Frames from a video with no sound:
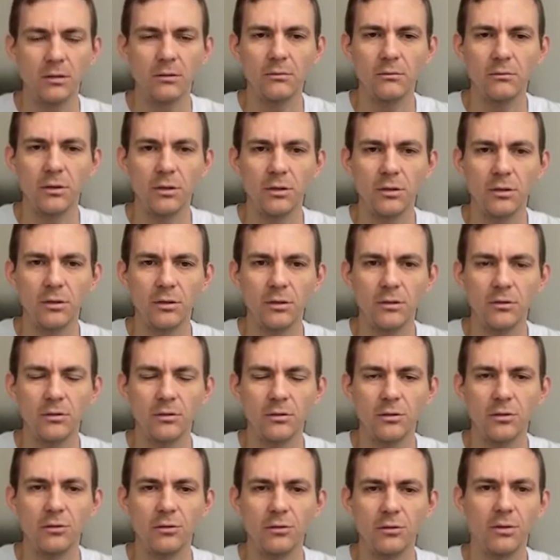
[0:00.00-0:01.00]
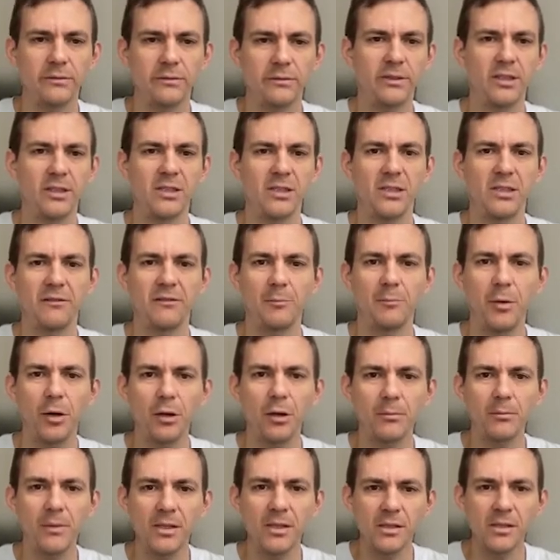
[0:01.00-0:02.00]
what to do when we receive a
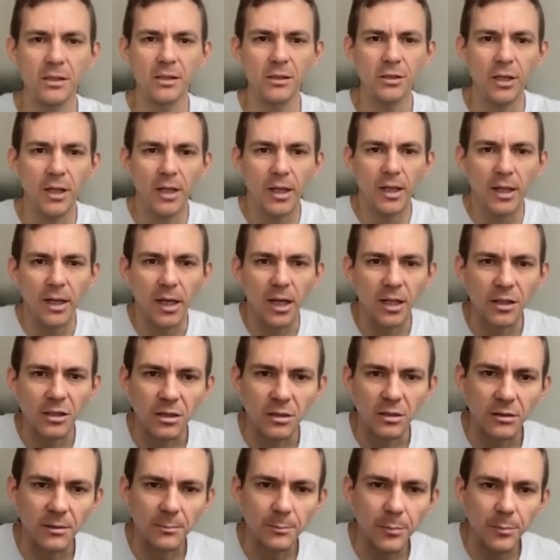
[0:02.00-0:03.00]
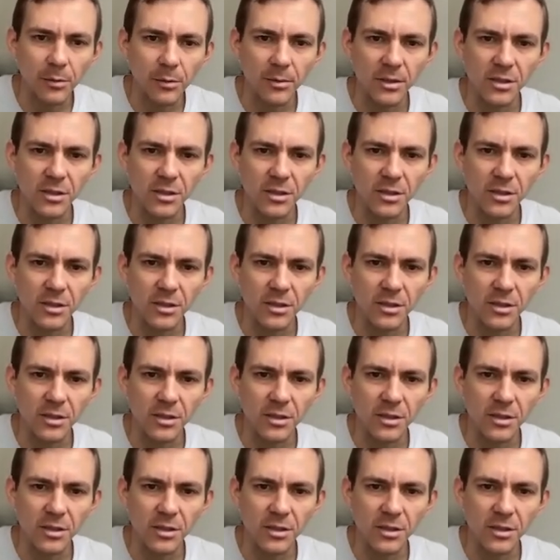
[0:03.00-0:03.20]
pong message. Actually, the pong